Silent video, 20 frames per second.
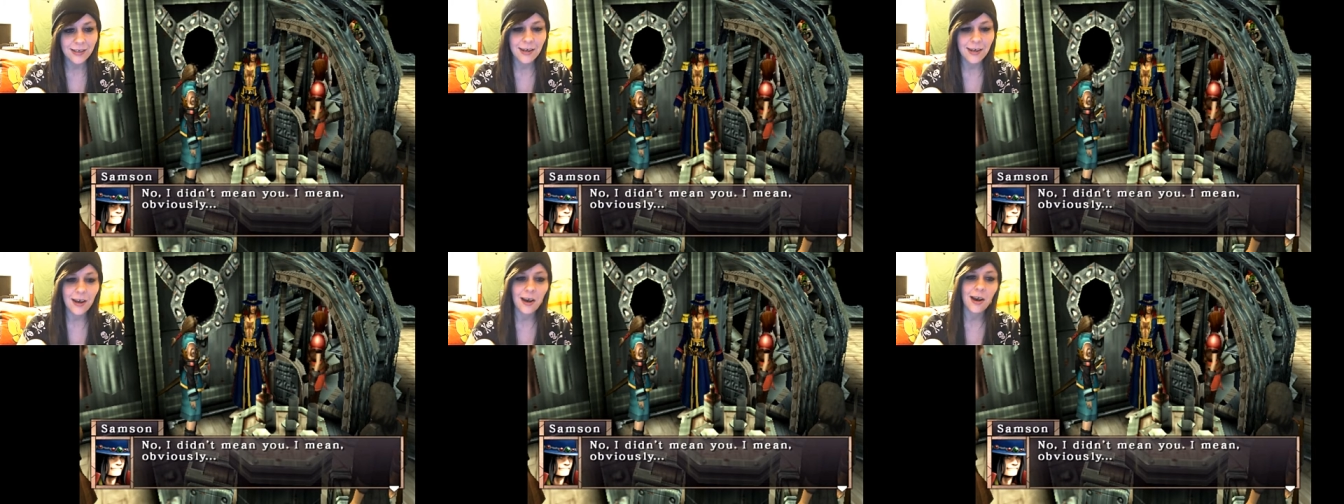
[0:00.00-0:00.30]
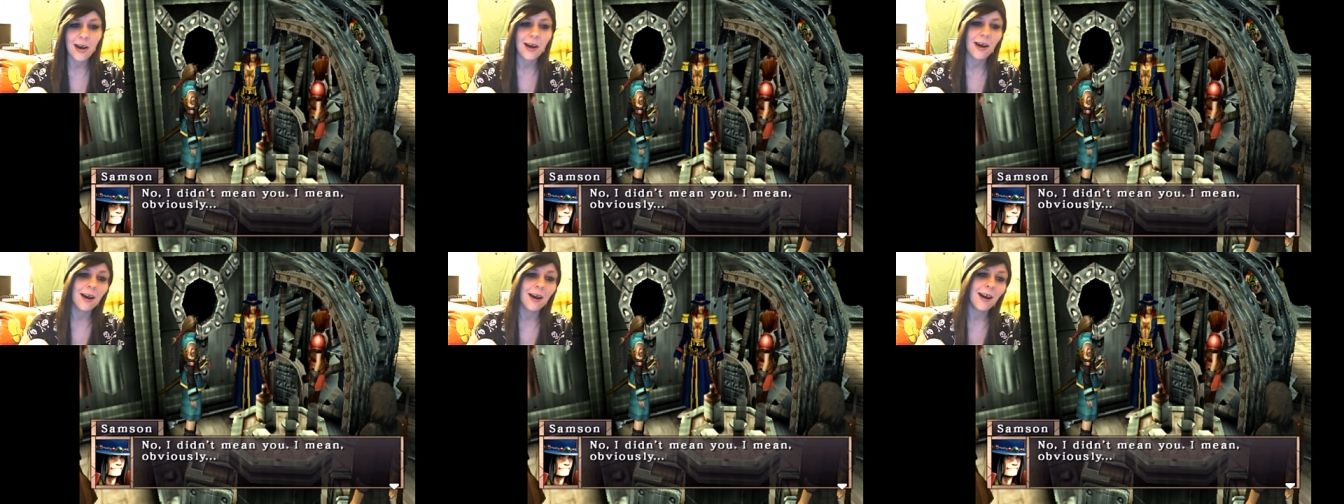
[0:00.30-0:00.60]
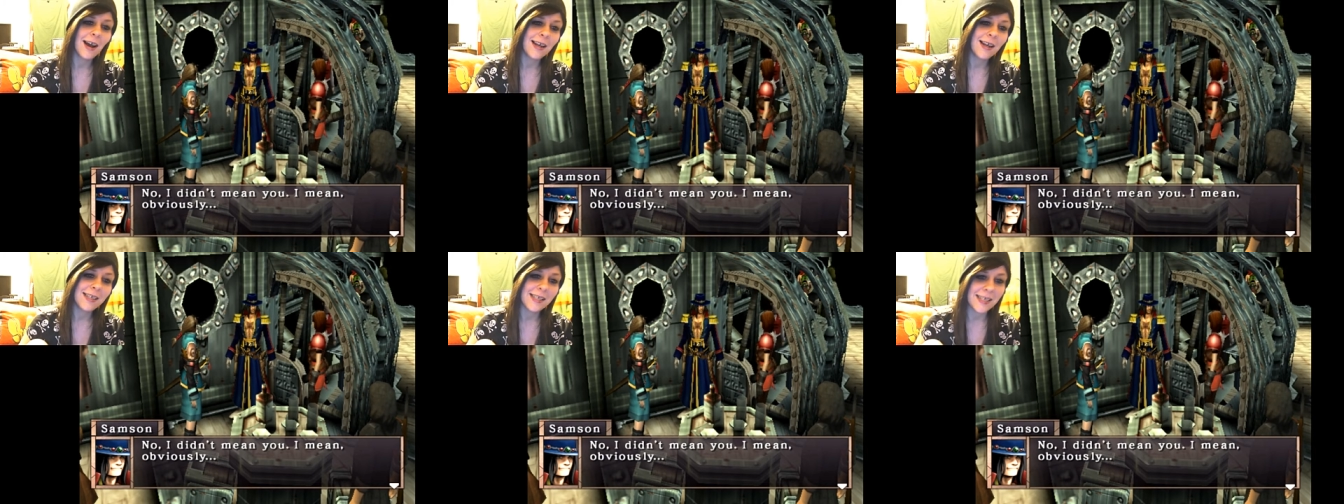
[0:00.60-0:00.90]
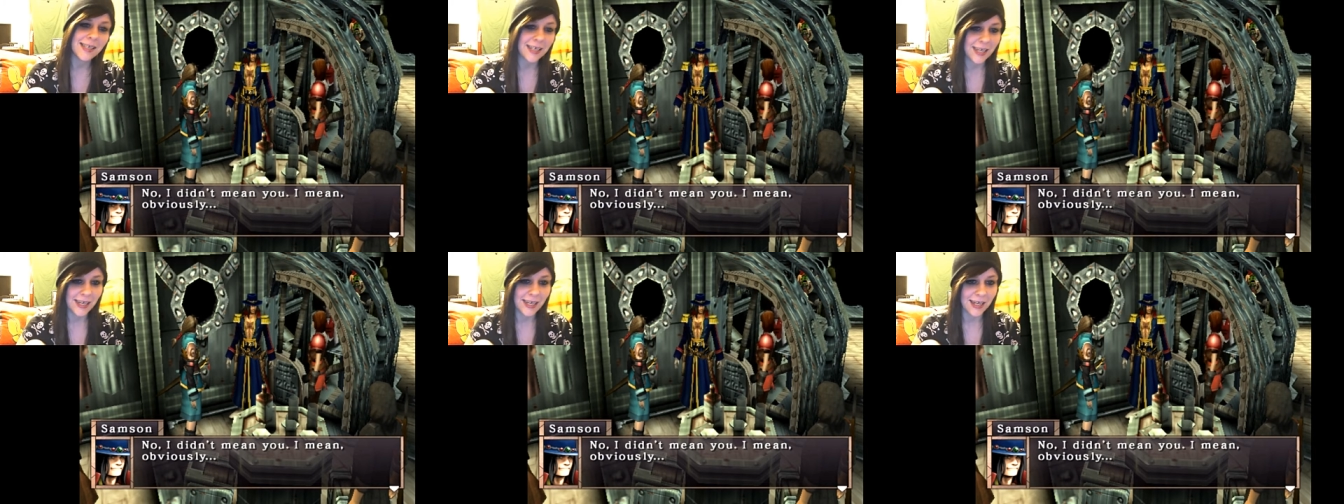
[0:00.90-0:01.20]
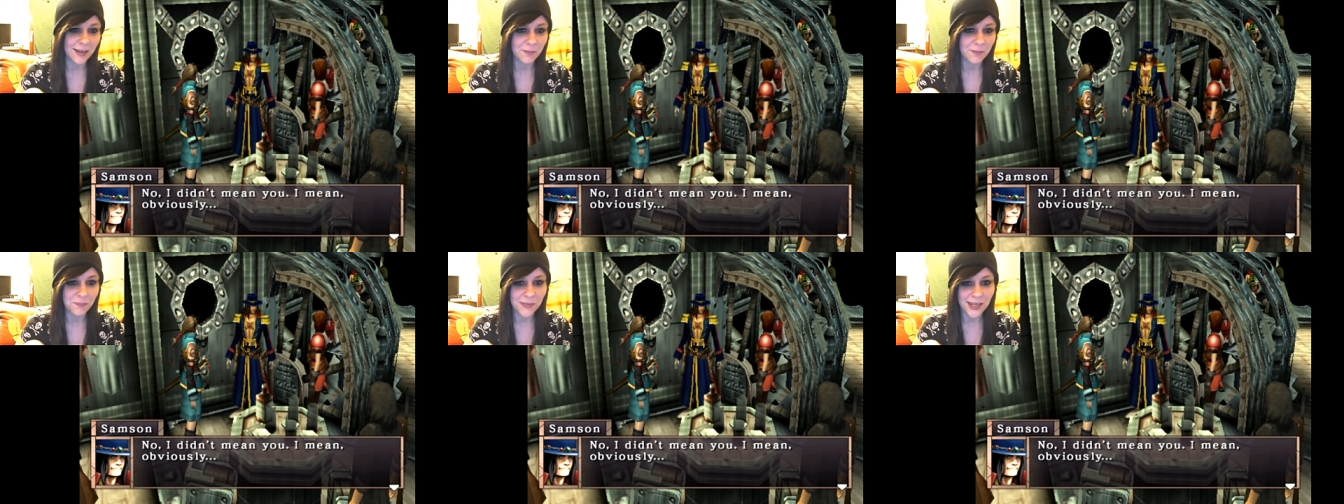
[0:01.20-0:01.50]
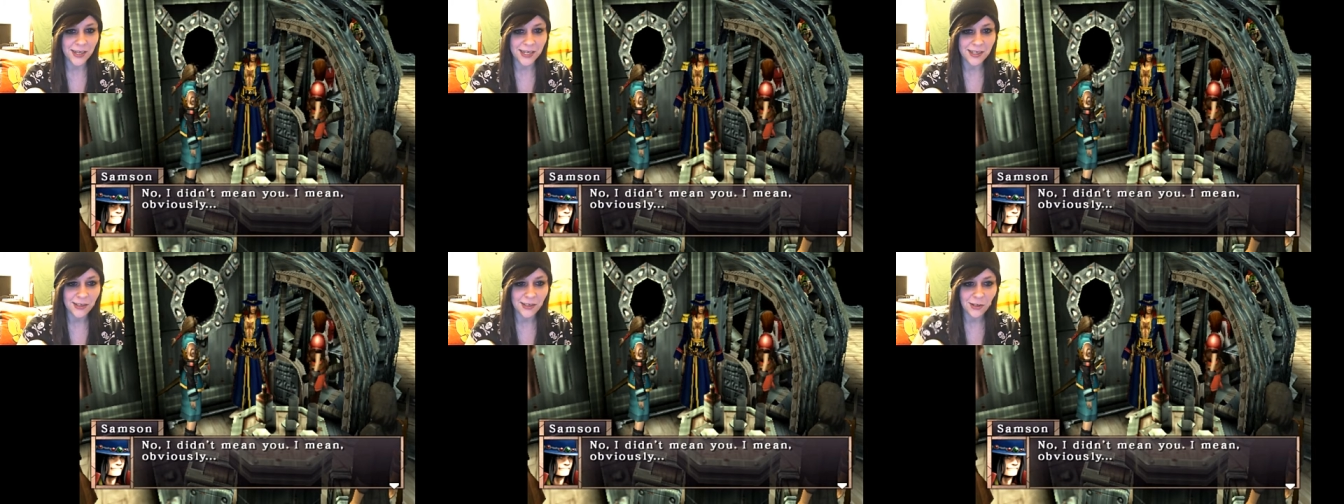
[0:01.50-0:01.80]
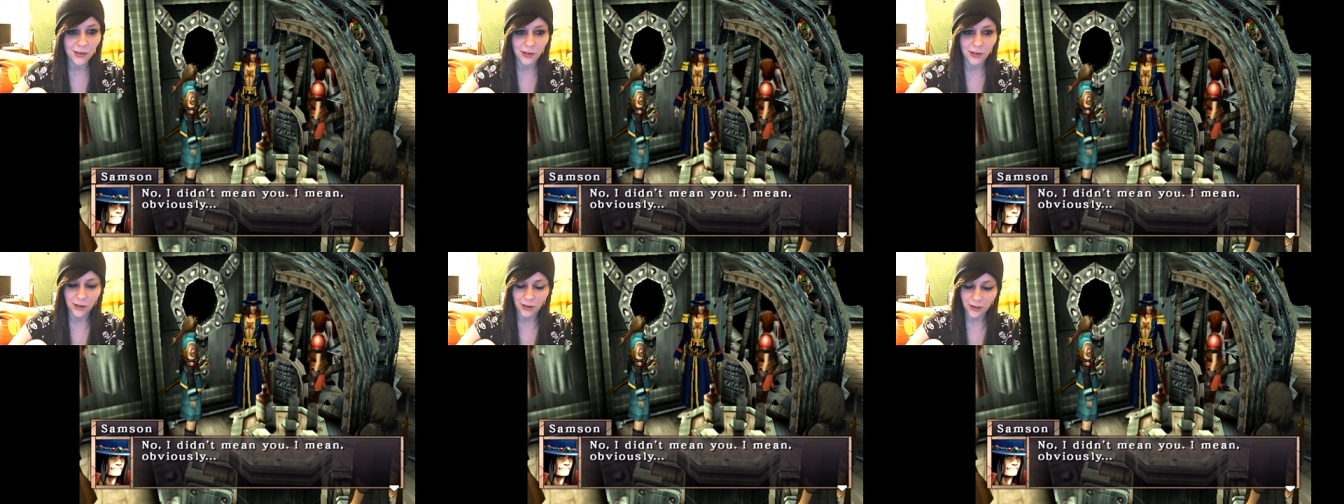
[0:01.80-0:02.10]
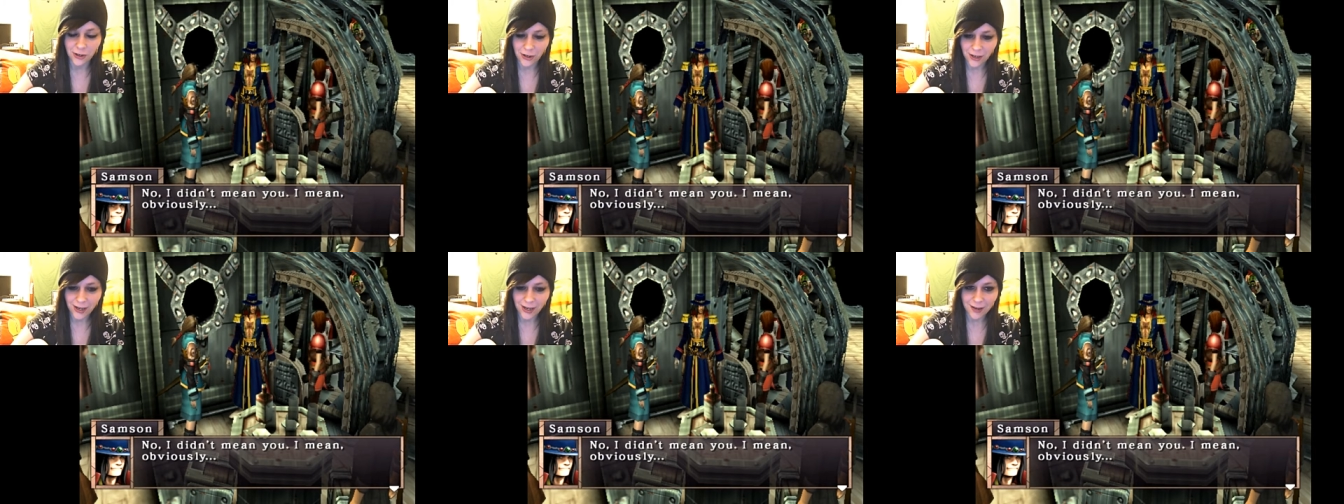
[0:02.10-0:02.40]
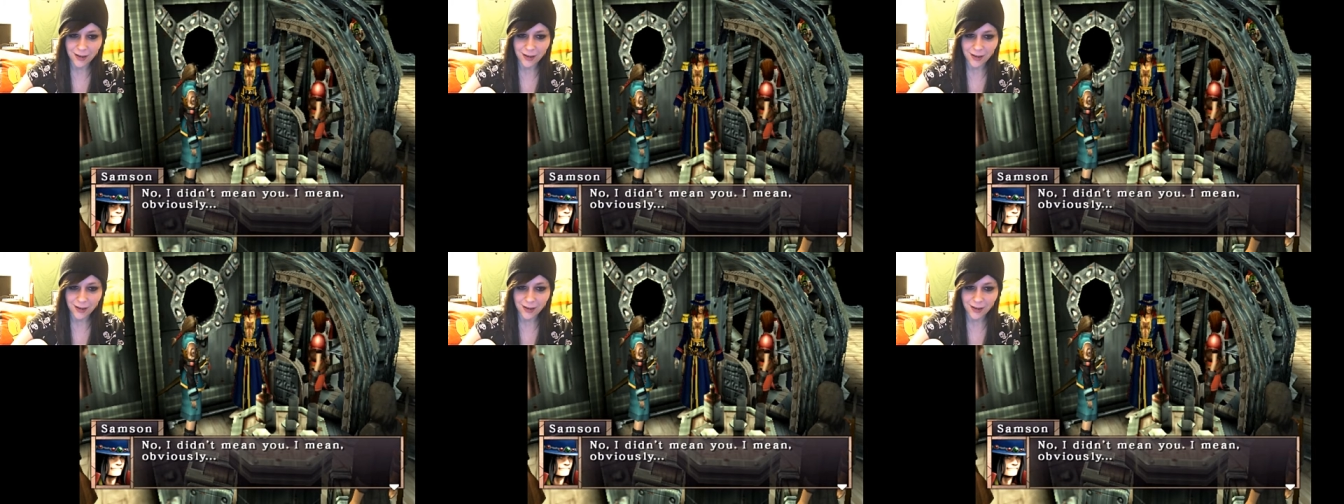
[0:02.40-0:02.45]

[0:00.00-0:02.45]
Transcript: No, I didn't mean you. I